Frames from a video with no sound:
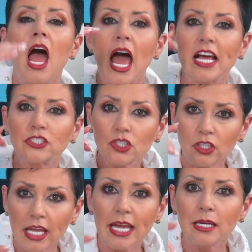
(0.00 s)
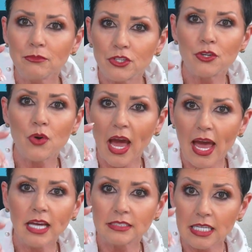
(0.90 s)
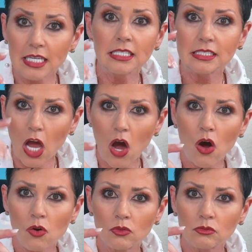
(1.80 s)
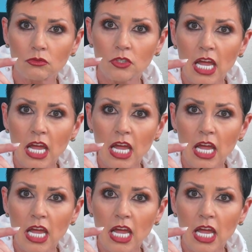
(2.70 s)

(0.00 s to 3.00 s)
has claimed you as his own,